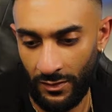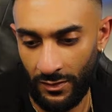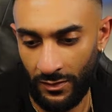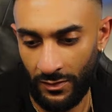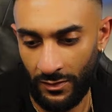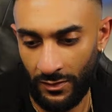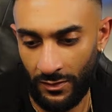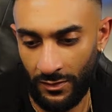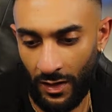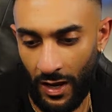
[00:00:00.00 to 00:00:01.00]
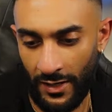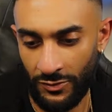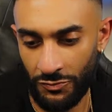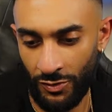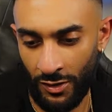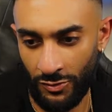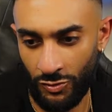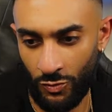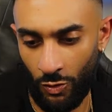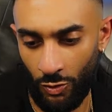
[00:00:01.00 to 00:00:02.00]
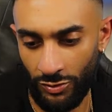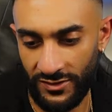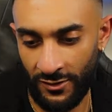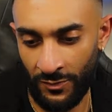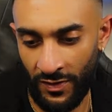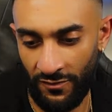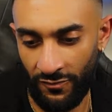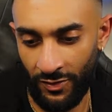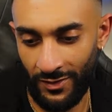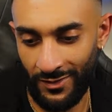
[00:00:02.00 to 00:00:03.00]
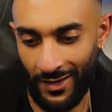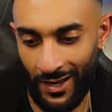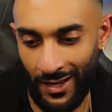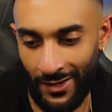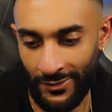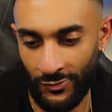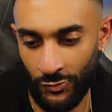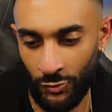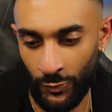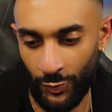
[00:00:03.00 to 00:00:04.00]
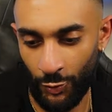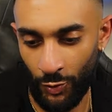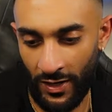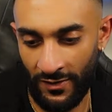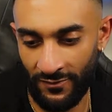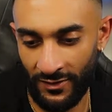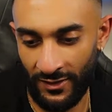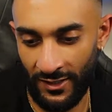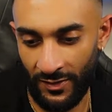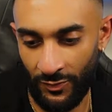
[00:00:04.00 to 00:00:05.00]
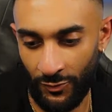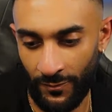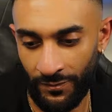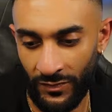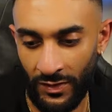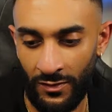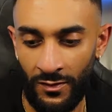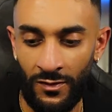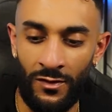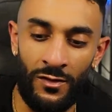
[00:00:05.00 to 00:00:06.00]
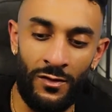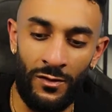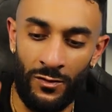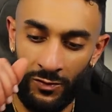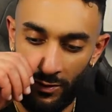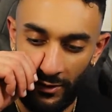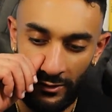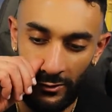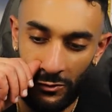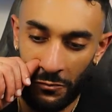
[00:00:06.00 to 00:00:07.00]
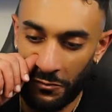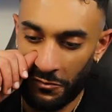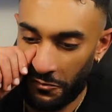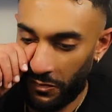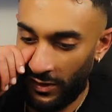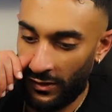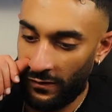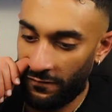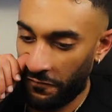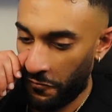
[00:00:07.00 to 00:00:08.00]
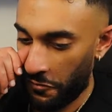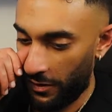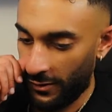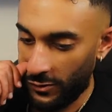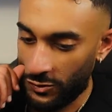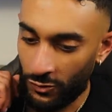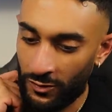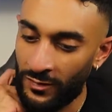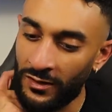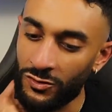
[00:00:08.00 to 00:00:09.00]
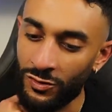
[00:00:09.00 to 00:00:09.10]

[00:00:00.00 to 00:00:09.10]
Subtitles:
I do not do wholesale, my friend. I do private label. What do you like to do with your money for enjoyment?